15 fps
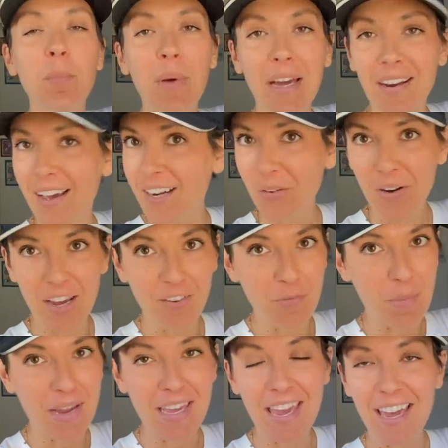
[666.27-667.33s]
but I don't have
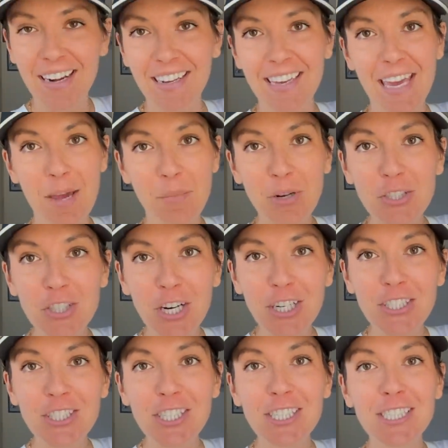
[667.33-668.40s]
my Canon camera
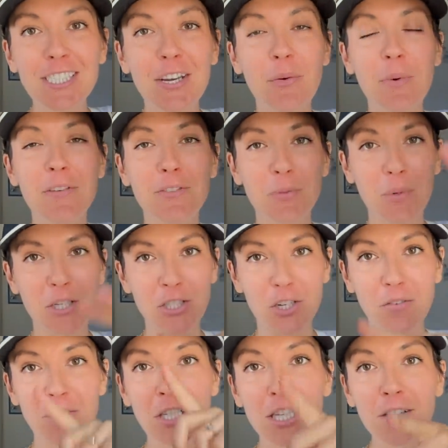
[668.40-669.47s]
charger, so we've switched
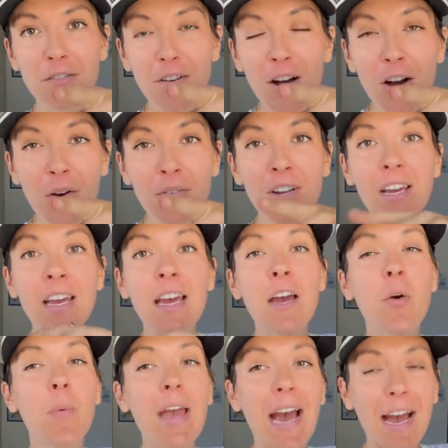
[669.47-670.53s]
over to the phone.
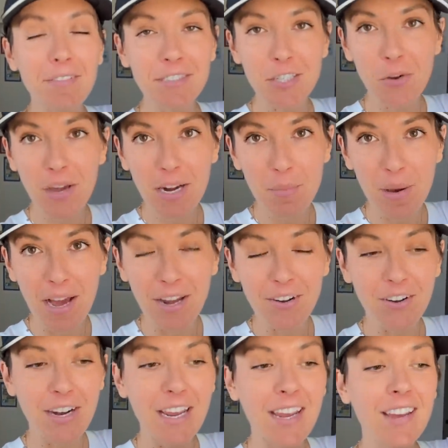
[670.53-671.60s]
We have to go get a
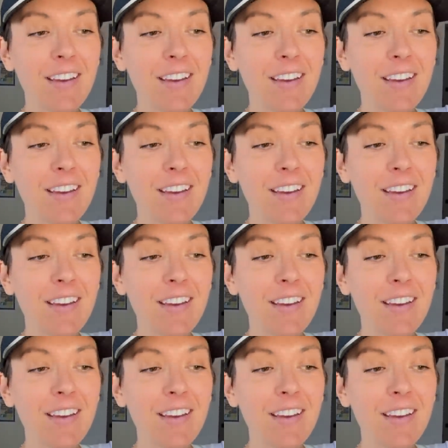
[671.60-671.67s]
battery.